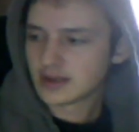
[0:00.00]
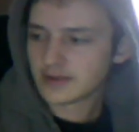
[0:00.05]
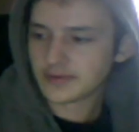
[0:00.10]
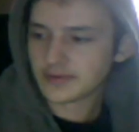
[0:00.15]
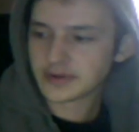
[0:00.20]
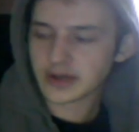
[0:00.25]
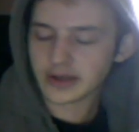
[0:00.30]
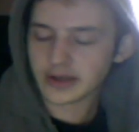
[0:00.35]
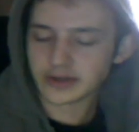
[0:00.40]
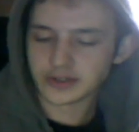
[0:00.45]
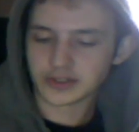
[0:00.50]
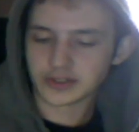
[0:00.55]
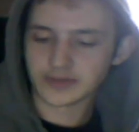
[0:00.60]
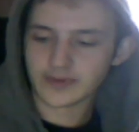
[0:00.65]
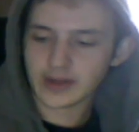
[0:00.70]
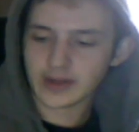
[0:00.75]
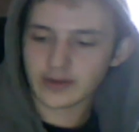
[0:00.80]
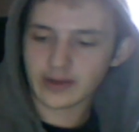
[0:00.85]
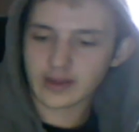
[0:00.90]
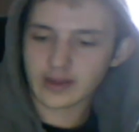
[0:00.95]
if you're talking just
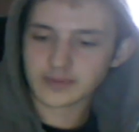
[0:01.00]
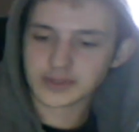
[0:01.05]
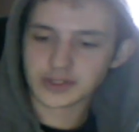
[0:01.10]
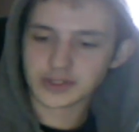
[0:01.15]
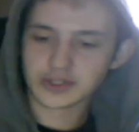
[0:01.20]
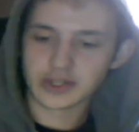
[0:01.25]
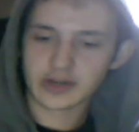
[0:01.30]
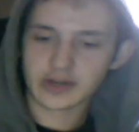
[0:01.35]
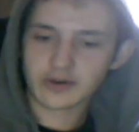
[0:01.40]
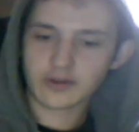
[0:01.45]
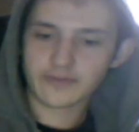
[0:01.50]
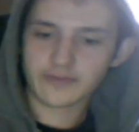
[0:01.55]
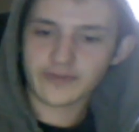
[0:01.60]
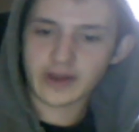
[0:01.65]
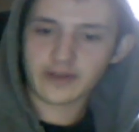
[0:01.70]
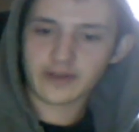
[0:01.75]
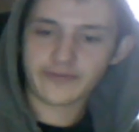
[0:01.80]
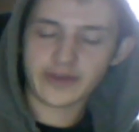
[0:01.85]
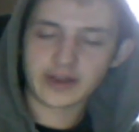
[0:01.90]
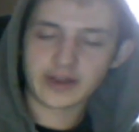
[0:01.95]
video games in general,
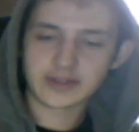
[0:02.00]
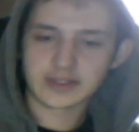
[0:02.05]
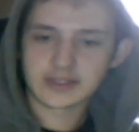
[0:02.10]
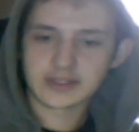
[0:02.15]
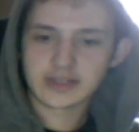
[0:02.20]
Final Fantasy